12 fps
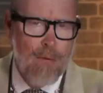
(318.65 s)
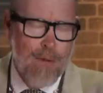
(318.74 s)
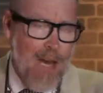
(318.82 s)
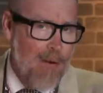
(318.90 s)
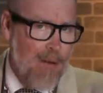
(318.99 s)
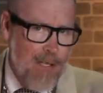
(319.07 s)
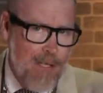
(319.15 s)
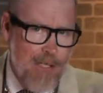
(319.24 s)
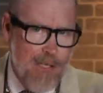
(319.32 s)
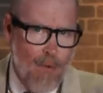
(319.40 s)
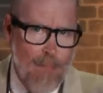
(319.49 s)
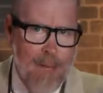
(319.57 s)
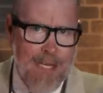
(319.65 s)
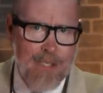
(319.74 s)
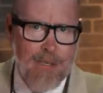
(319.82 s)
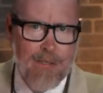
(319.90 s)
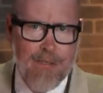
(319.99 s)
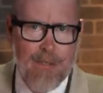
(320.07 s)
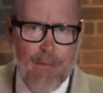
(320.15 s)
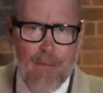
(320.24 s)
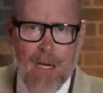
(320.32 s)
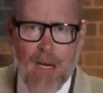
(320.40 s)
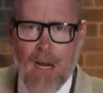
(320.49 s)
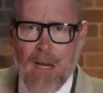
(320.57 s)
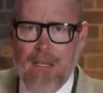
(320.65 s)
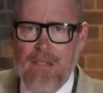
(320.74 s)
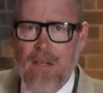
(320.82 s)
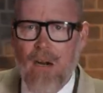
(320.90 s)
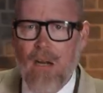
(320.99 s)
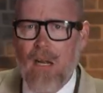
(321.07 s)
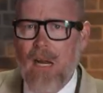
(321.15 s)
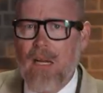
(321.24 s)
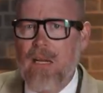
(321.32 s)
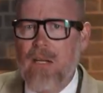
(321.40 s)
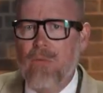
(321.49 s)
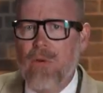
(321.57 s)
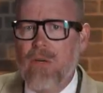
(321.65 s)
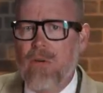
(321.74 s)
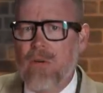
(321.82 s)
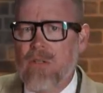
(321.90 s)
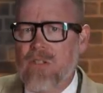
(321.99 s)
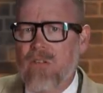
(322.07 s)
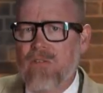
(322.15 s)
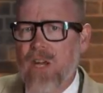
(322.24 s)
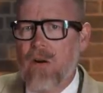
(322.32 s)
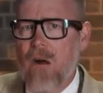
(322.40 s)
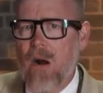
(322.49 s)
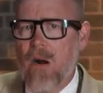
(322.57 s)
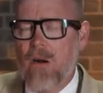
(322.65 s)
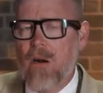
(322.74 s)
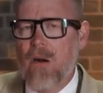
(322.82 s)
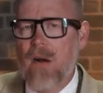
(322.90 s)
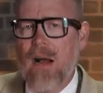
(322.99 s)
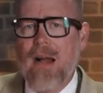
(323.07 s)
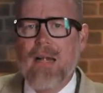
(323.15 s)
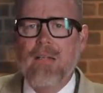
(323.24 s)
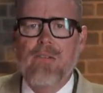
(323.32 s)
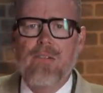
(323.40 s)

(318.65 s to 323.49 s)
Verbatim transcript: Without additional measures, the Bengalis are likely to endure severe hunger and